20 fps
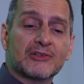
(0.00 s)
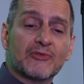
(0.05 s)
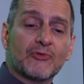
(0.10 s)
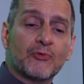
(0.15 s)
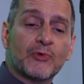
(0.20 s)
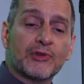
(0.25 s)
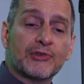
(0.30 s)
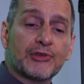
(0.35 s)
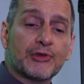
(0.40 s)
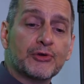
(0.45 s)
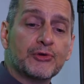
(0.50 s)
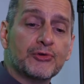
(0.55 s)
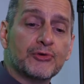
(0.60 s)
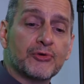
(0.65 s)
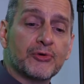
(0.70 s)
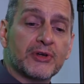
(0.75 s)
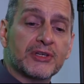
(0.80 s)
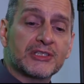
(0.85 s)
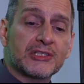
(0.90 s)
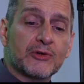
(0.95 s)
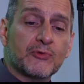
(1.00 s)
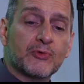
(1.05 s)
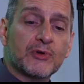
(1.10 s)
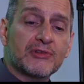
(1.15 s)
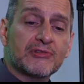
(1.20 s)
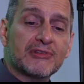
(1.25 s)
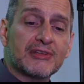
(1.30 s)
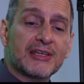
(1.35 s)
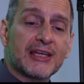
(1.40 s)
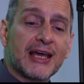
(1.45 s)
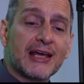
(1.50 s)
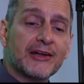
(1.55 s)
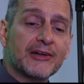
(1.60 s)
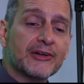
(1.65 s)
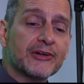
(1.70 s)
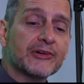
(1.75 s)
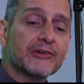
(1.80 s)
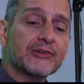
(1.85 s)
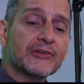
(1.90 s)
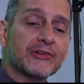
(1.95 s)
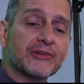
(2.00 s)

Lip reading: with who? Is it with the editor?